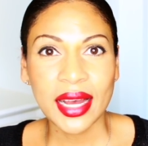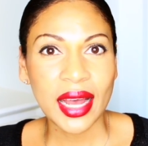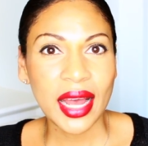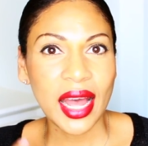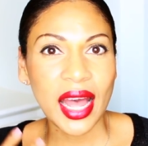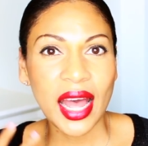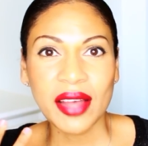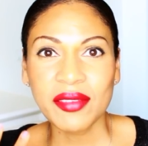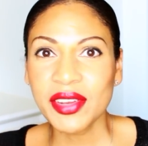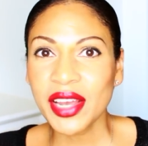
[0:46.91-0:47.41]

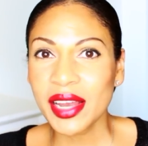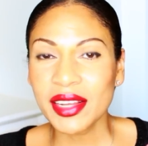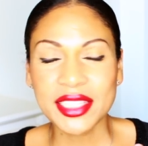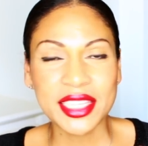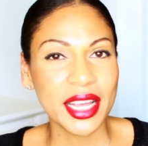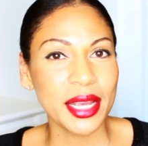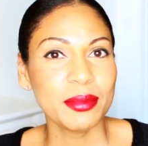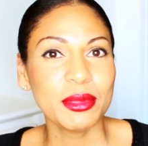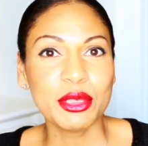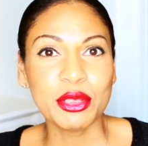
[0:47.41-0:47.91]
i haven't had
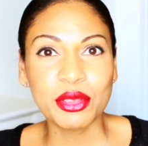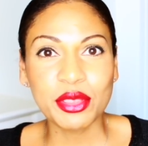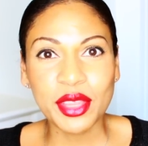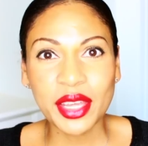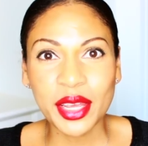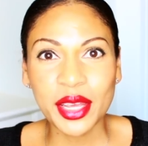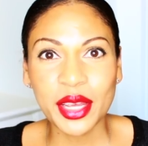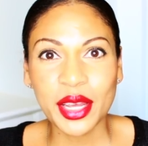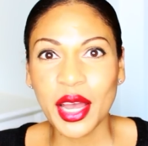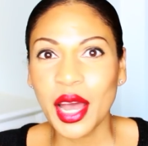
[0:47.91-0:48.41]
time to
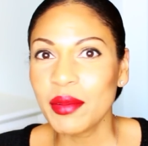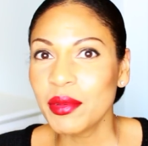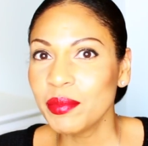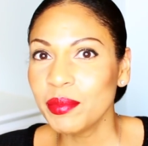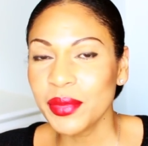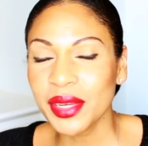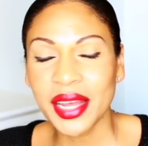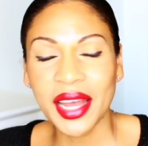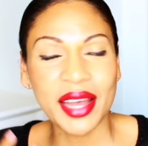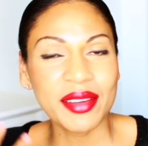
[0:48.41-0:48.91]
think i
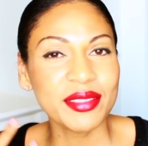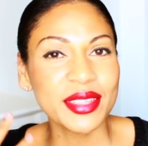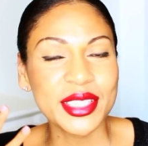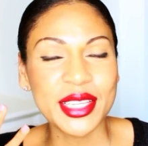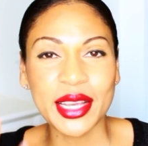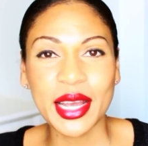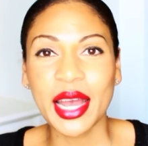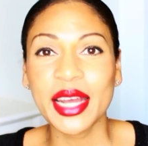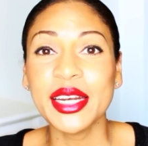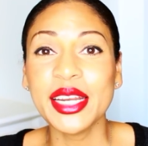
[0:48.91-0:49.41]
haven't been having
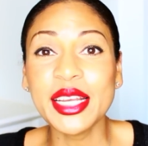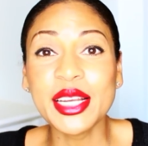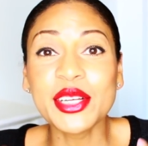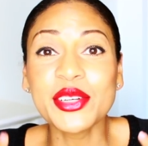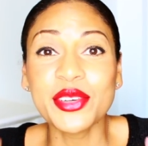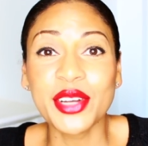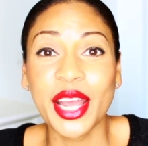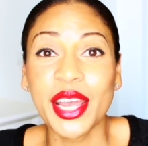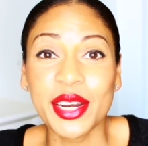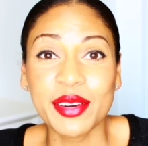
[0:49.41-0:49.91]
to, i need
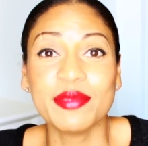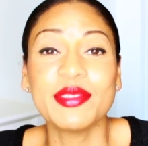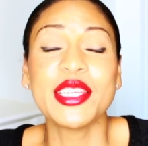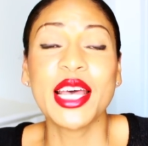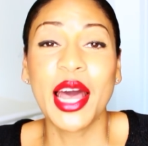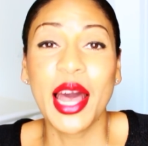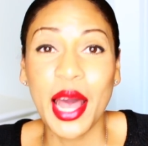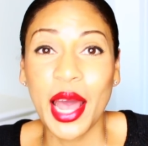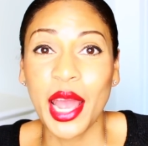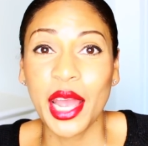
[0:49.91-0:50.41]
creative
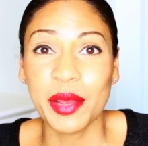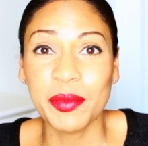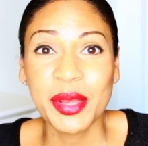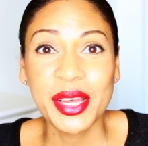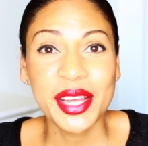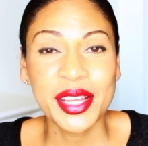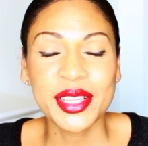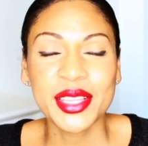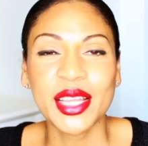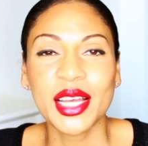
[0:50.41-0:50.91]
time
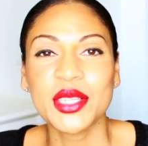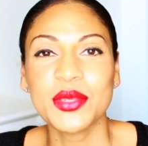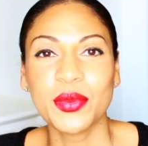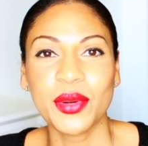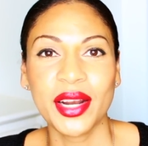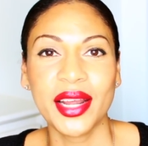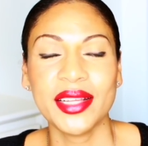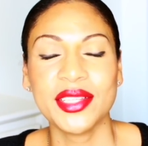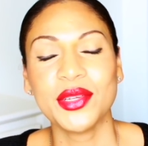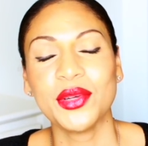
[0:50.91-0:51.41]
that's
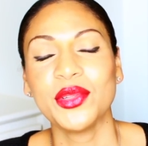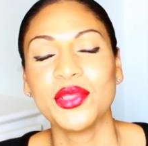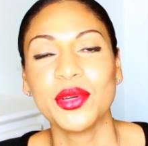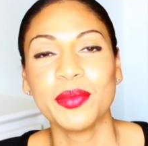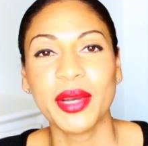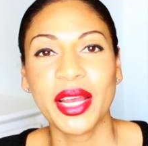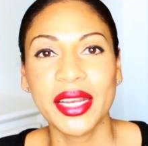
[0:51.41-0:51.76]
what i told them.